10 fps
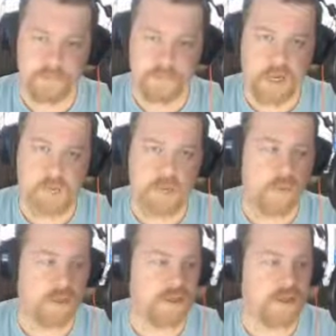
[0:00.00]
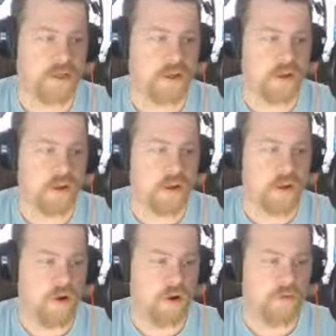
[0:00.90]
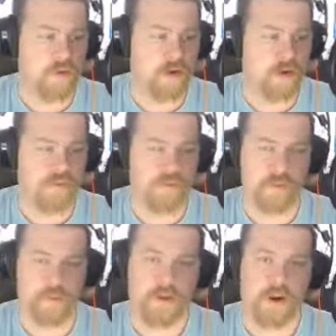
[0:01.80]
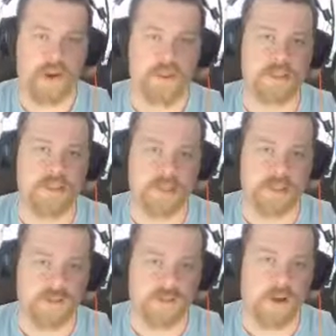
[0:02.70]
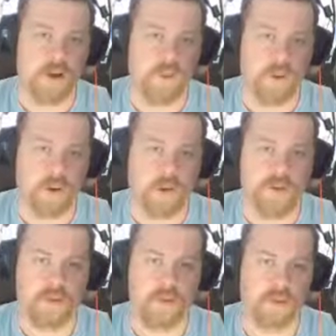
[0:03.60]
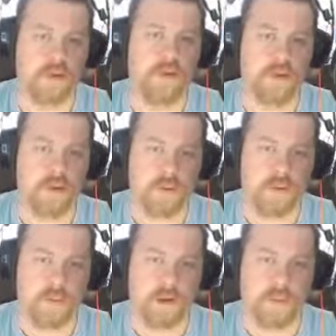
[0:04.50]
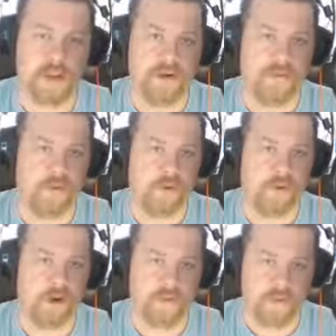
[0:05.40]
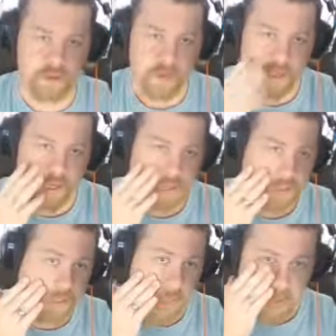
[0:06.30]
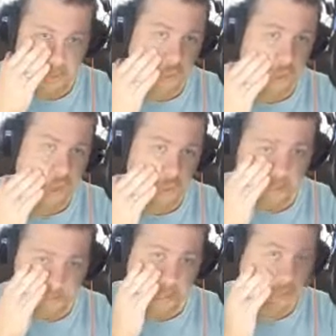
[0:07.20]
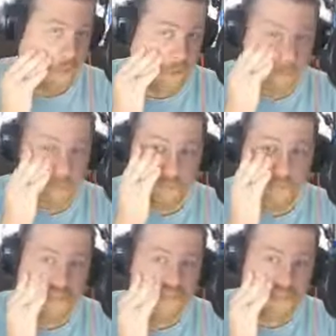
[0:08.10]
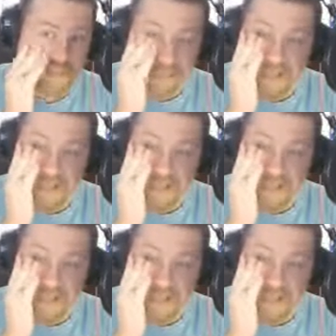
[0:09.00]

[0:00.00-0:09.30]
But I want to say that overall, for the price, it's well worth what I paid for everything. I think all in all, I paid $150